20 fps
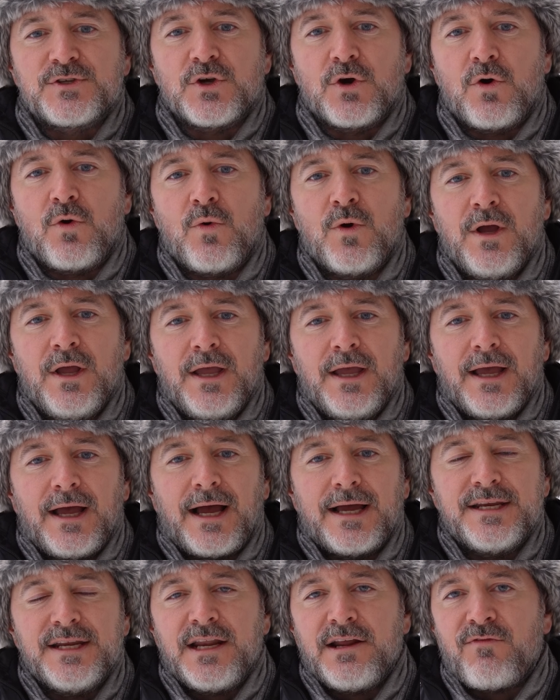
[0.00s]
So
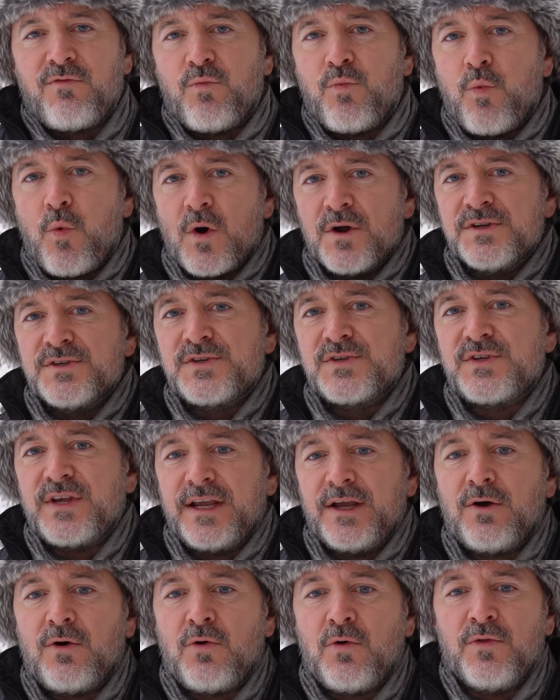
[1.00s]
I did have one
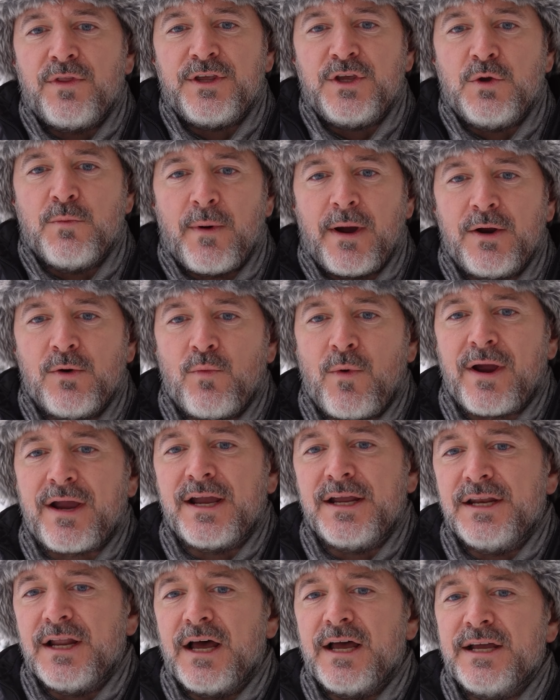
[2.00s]
sale that you might
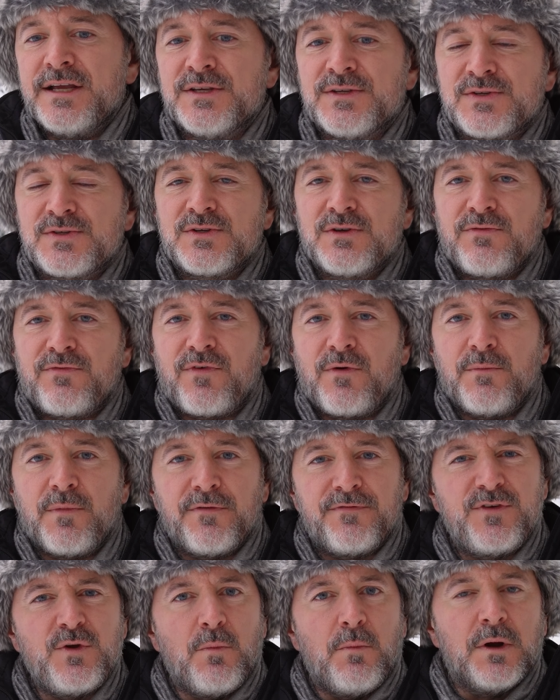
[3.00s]
recognize from a
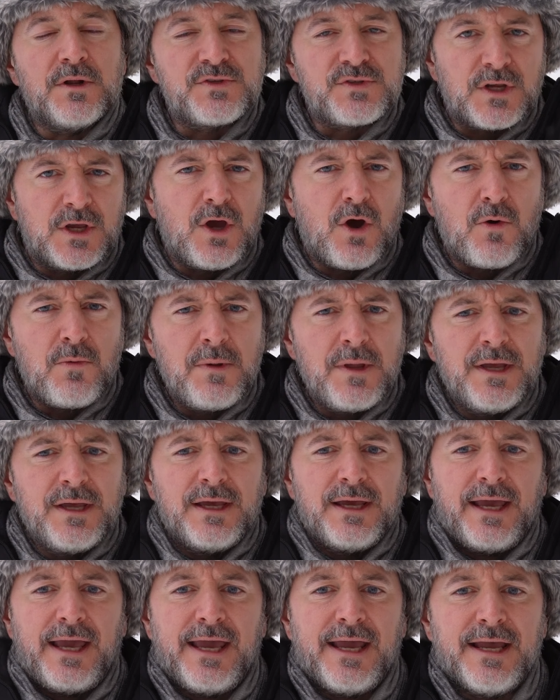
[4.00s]
few months ago,
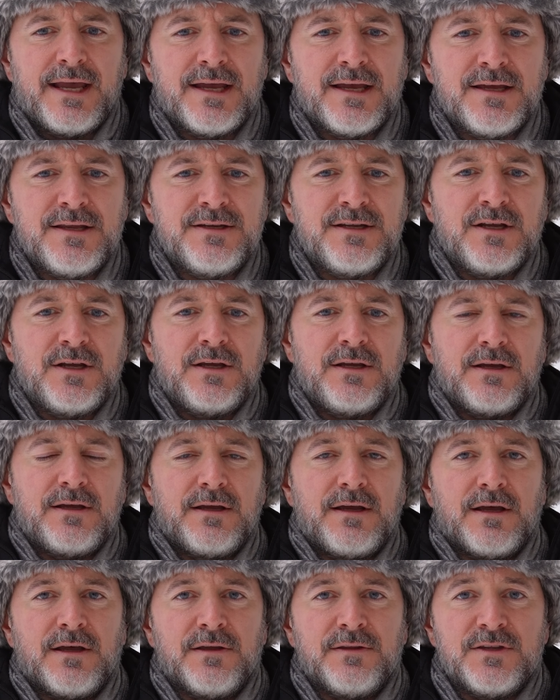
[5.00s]
and
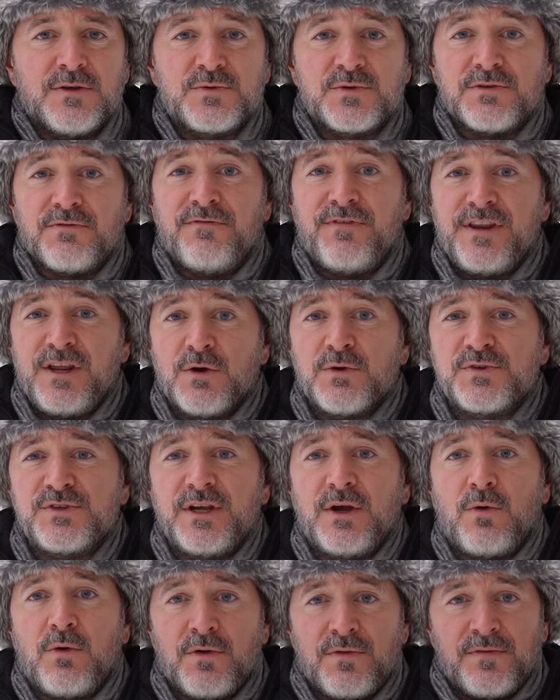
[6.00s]
Uh, this was a video
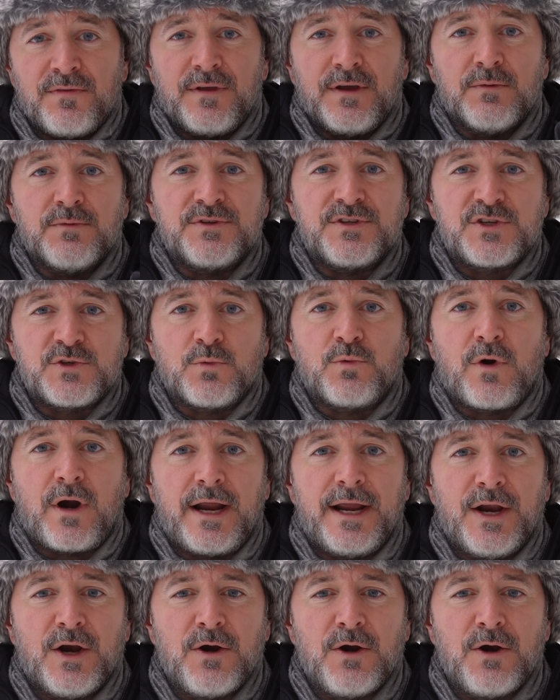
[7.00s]
sale, and it was this one right